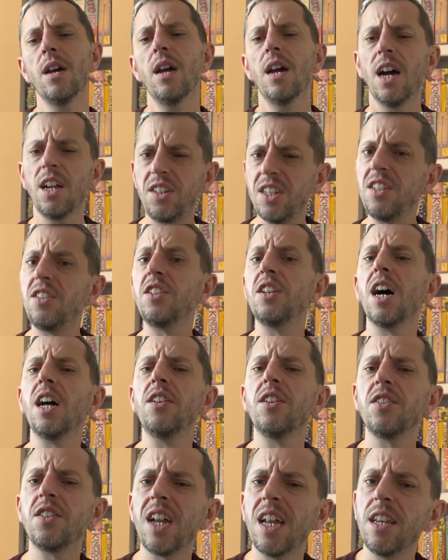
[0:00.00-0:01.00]
A decent
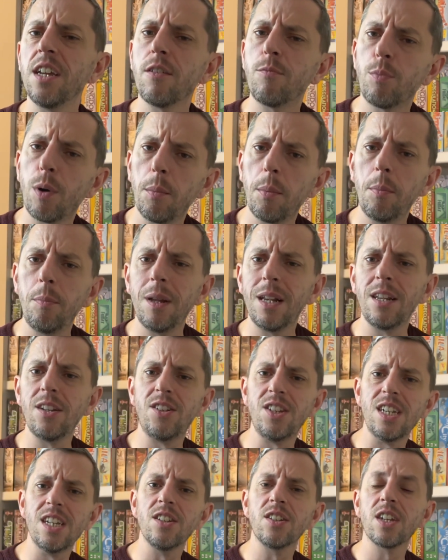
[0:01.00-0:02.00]
understanding of
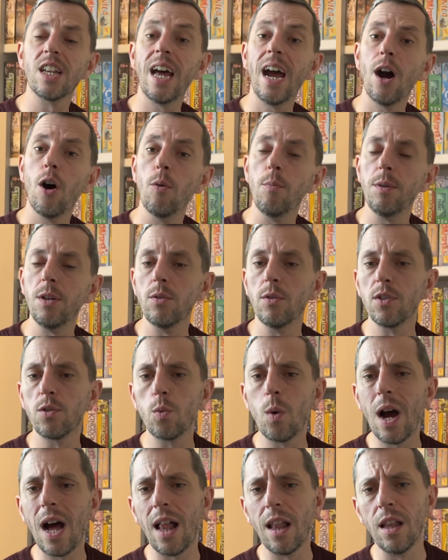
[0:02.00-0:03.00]
probability is going to help you as
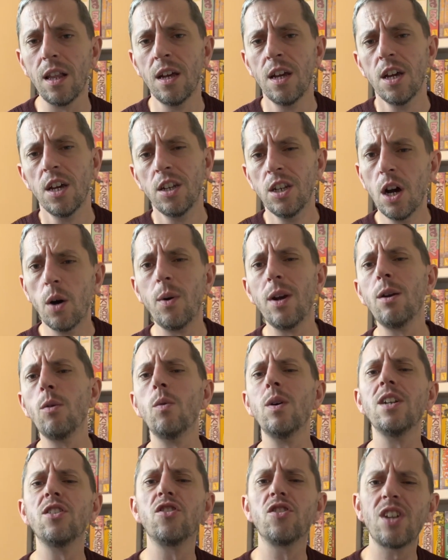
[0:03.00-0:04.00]
well, knowing
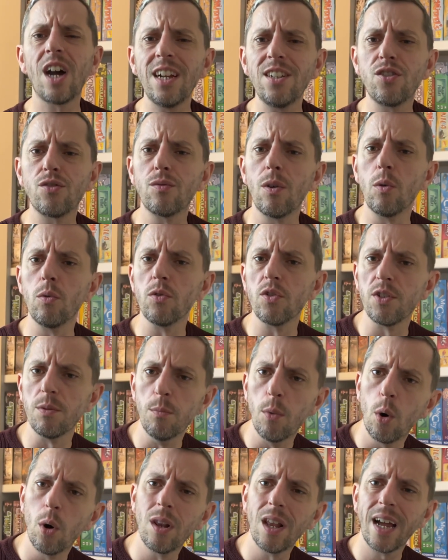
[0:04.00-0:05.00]
which dice rolls are
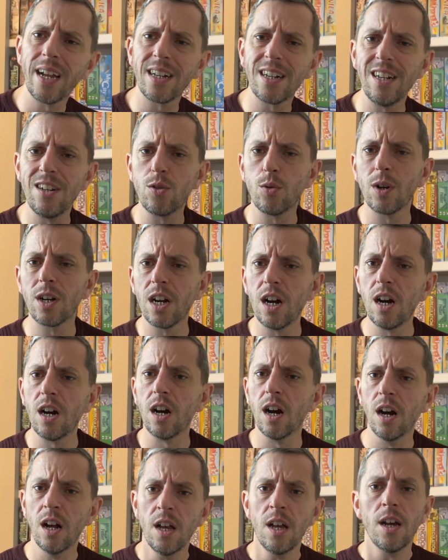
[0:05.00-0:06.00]
more likely to
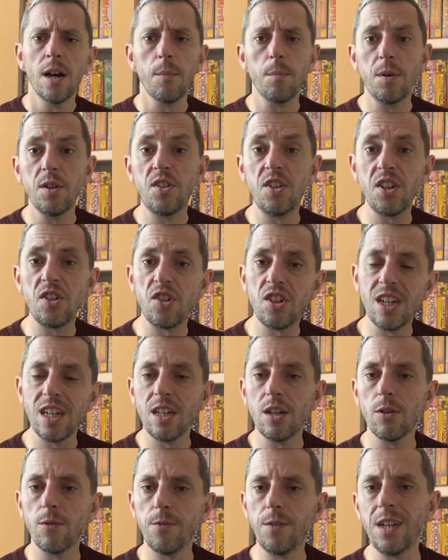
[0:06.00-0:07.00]
occur and positioning
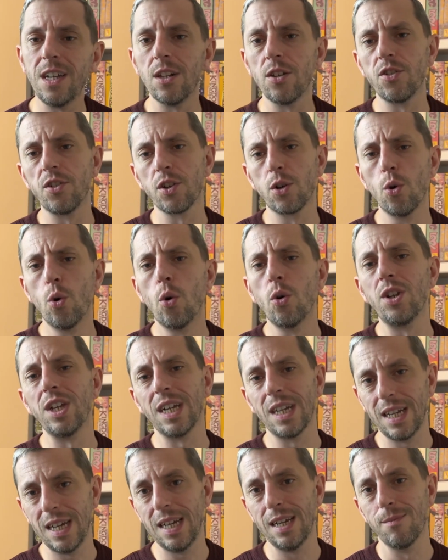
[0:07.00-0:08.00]
your fields
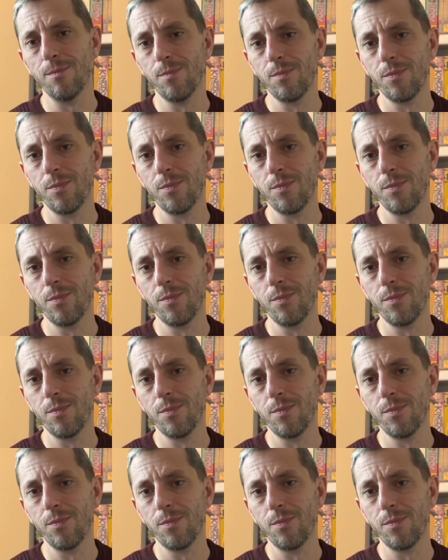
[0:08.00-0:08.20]
accordingly.